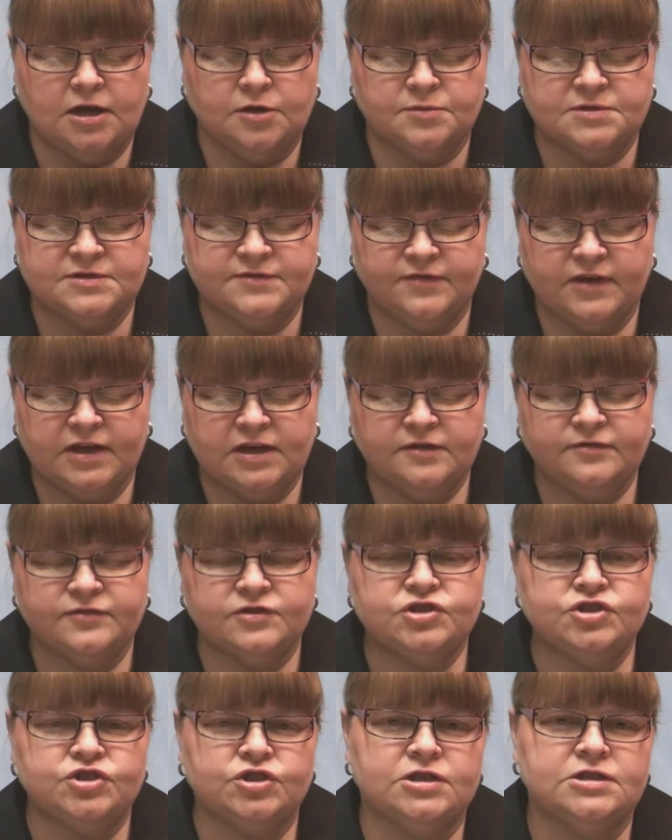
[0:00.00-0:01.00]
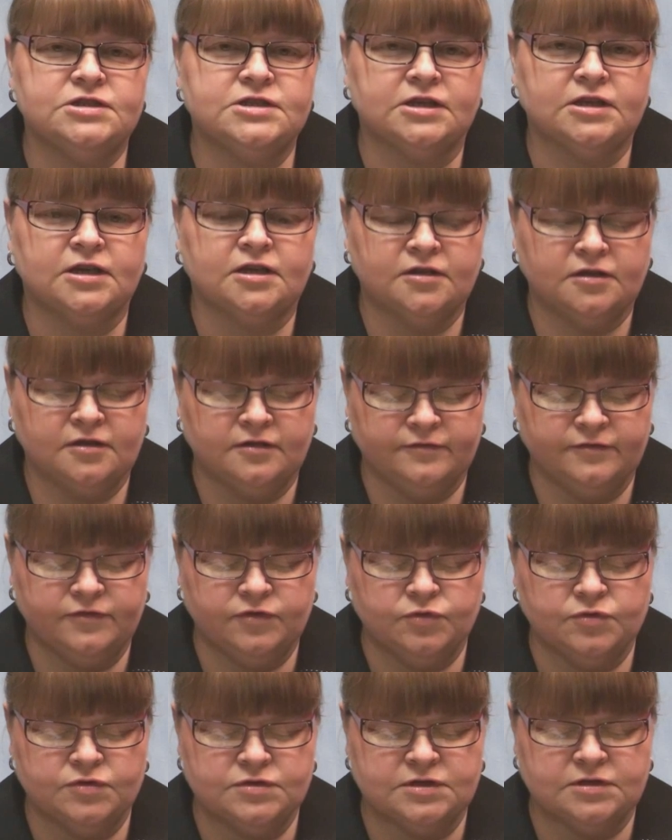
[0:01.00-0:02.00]
and it was very frustrating and
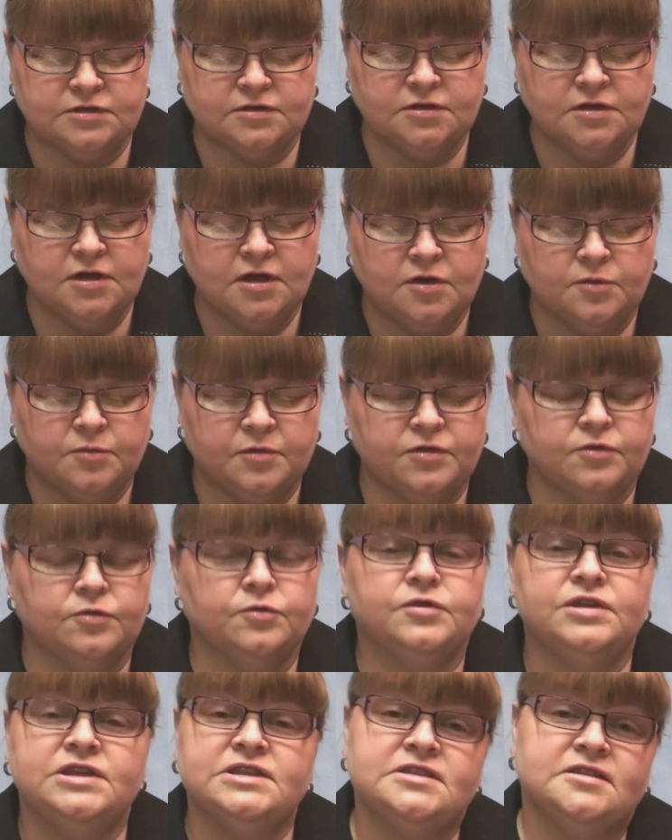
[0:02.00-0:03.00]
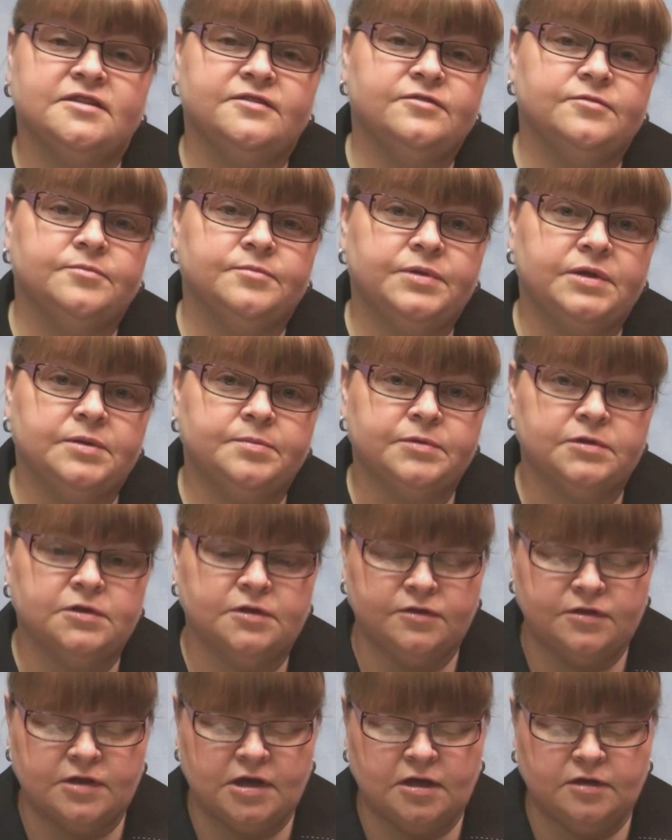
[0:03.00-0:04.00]
confusing with all these different
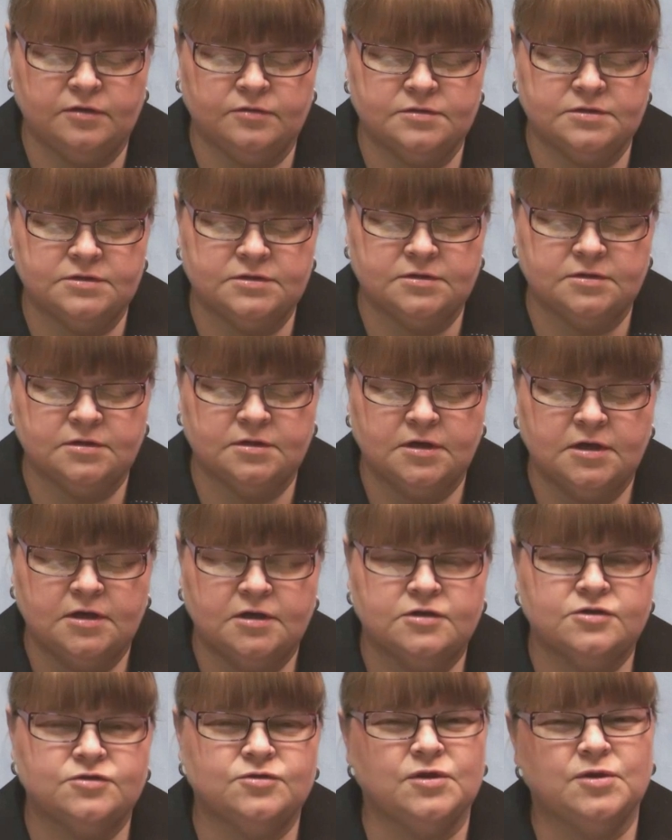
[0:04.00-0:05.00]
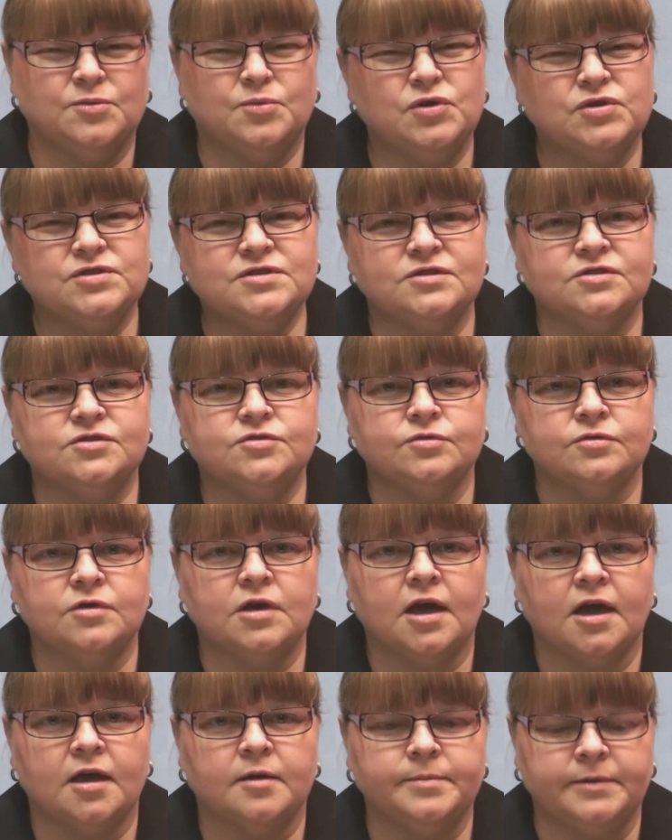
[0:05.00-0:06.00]
people in the house, so he wasn't too
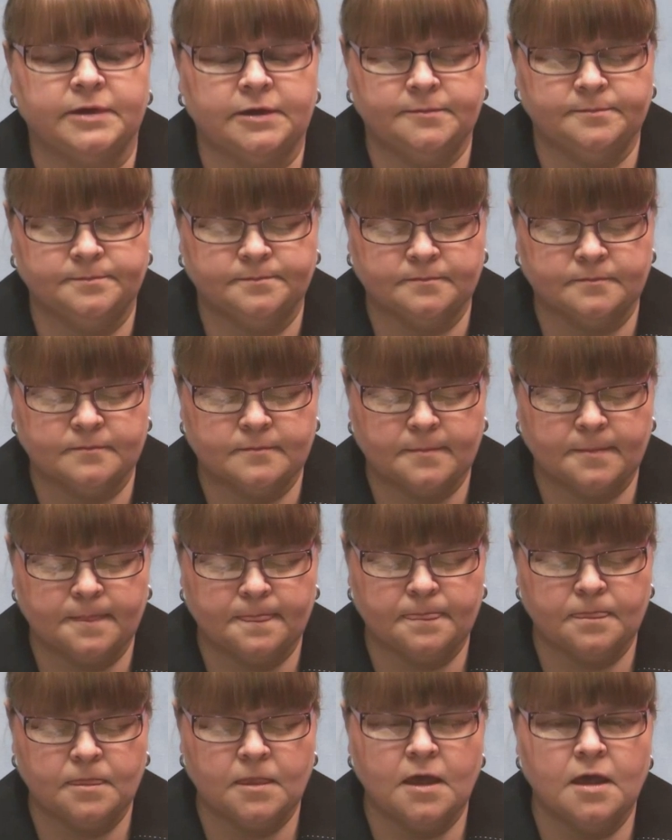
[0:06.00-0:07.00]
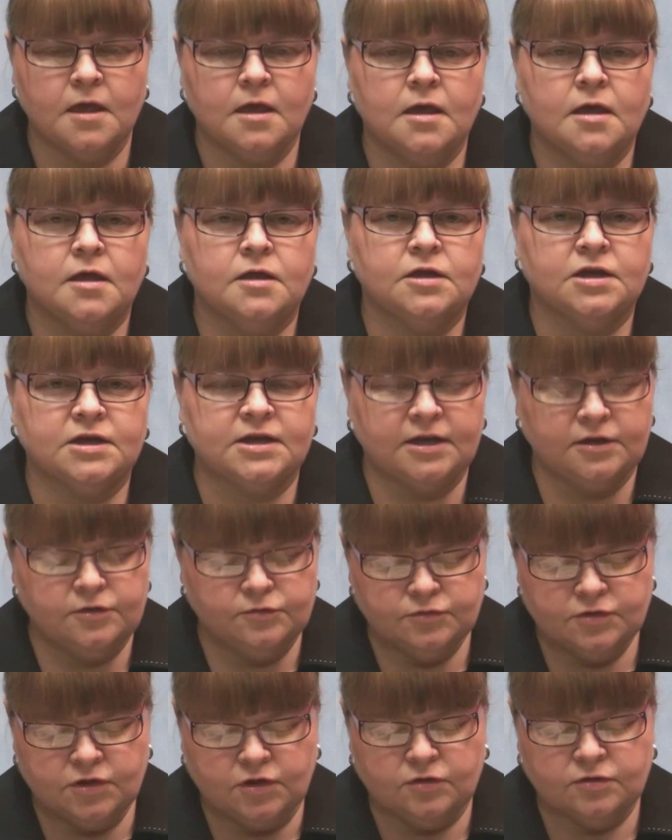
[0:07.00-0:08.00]
happy. A
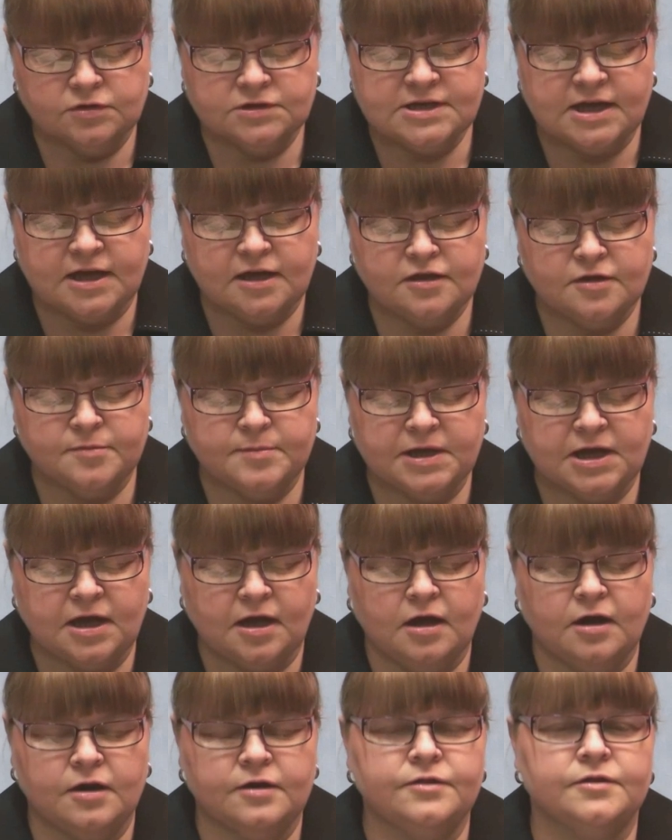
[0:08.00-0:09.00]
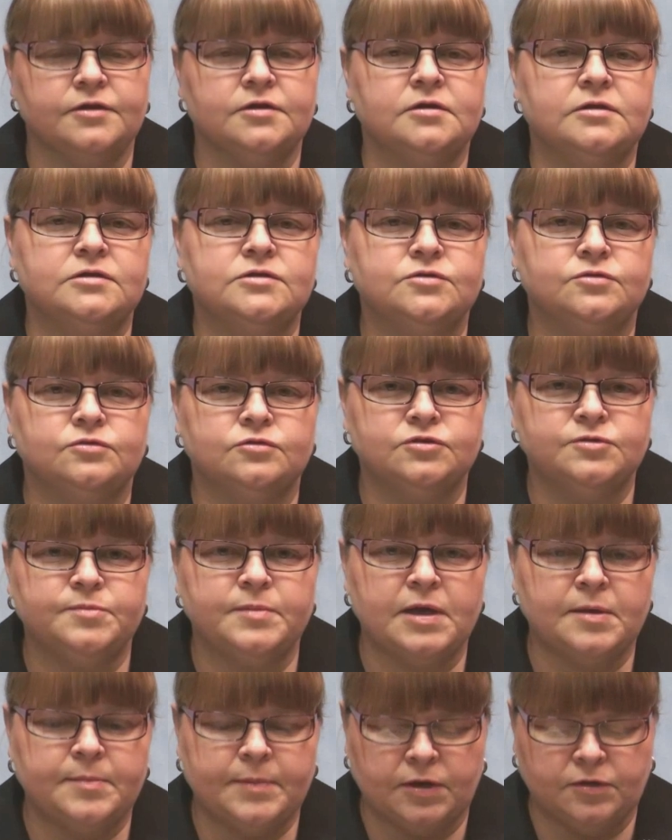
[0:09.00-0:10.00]
girl called Heather MacArthur
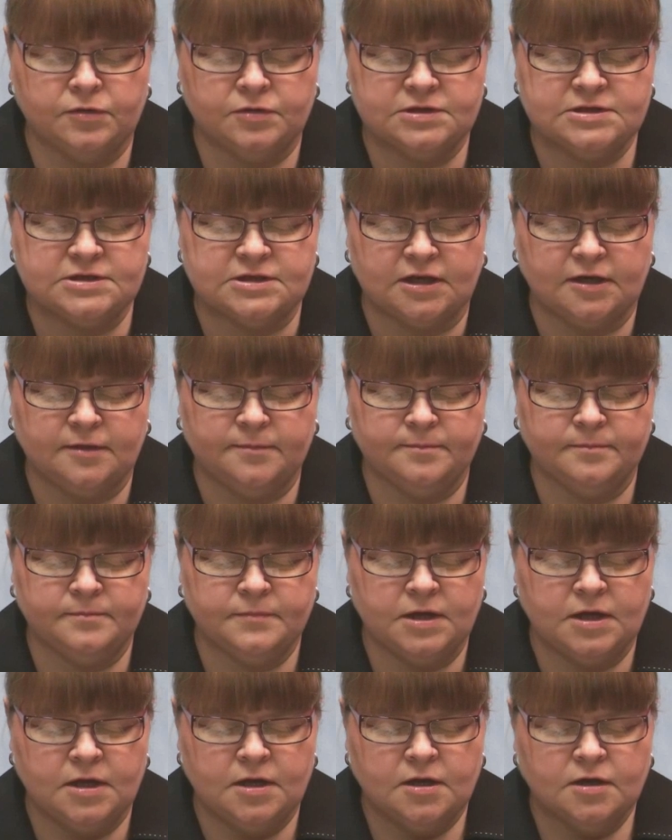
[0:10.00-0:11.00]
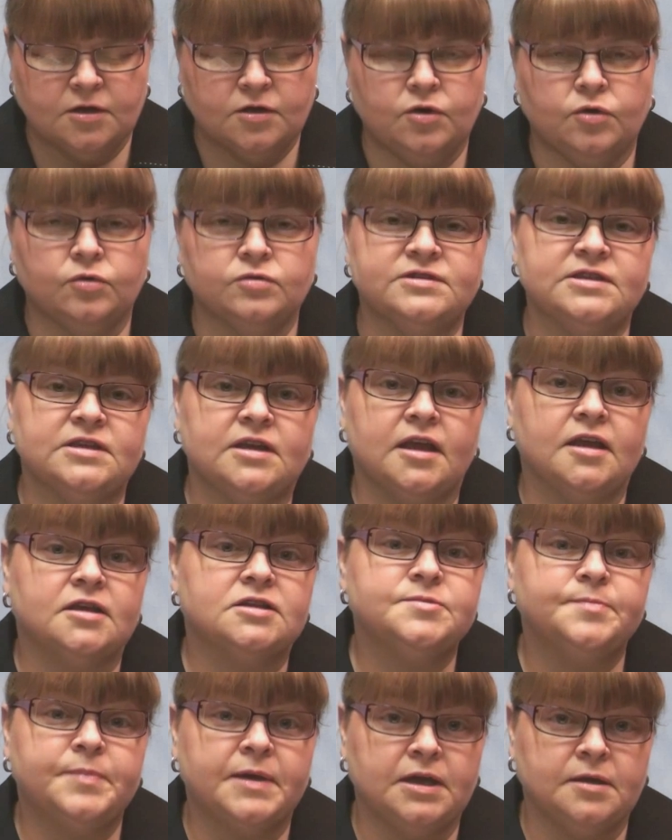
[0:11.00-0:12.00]
told me about the scheme called
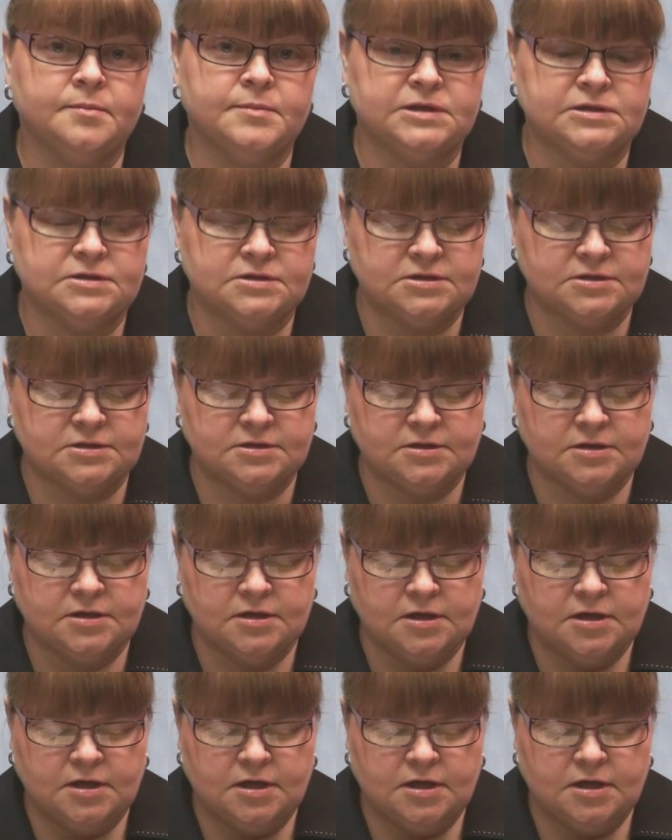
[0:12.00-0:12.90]
Direct Payment.